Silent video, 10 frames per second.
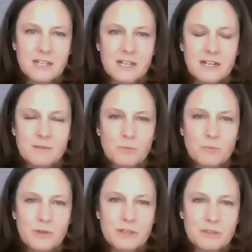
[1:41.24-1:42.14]

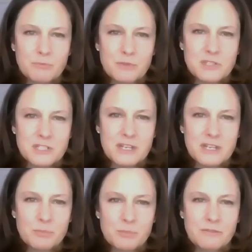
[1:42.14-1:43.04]
with
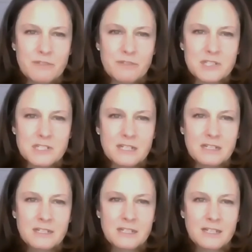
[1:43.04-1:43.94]
sustainable
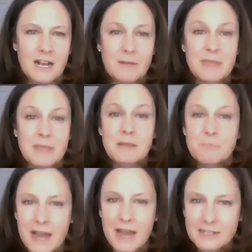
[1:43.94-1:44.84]
investing.
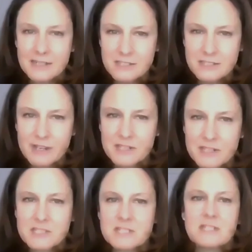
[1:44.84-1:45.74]
Impact
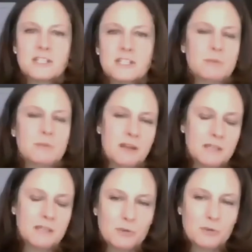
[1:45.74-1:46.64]
investing is becoming
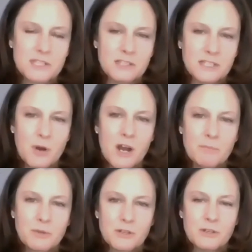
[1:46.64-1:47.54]
increasingly
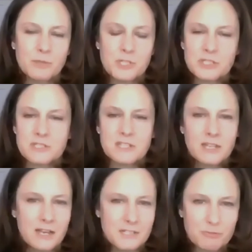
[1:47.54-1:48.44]
popular, which is a
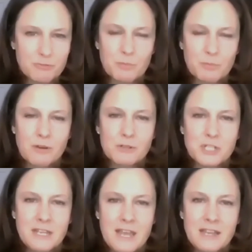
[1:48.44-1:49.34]
different approach
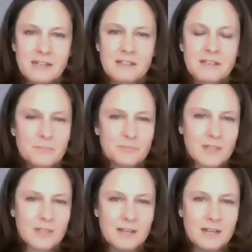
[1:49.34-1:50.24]
again.
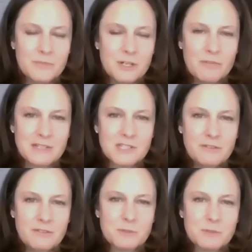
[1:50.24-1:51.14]
That's an
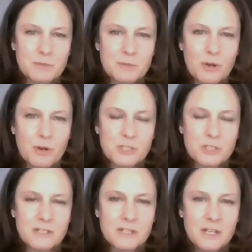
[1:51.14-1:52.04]
investment approach
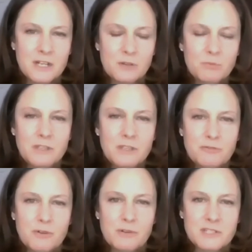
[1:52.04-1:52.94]
that really
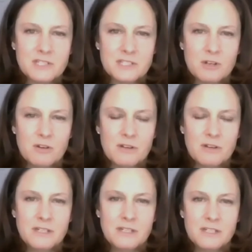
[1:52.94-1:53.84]
focuses
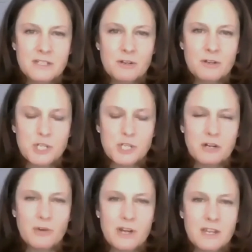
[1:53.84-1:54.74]
on,
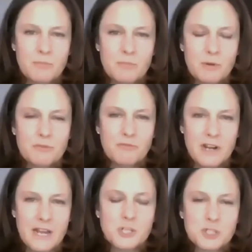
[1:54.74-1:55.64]
generating both
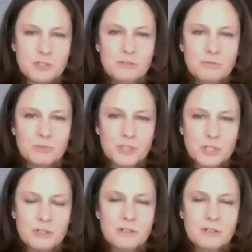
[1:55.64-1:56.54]
financial
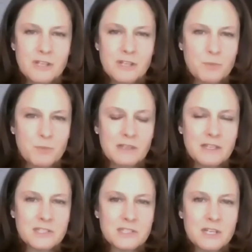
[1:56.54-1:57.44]
return as well
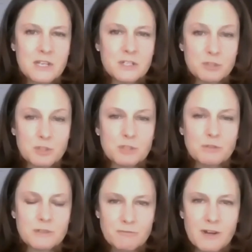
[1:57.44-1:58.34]
as social or
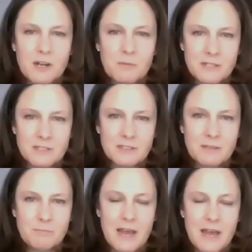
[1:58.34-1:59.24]
environmental
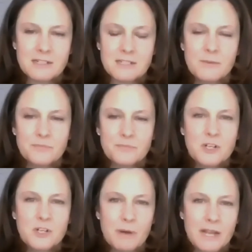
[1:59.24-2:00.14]
impact,
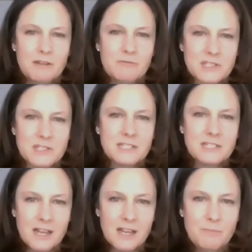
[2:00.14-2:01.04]
by investing
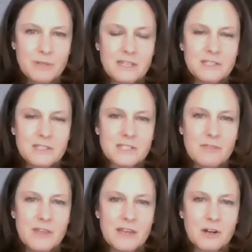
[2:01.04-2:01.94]
in companies
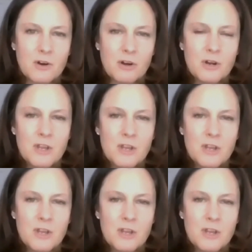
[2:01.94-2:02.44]
that are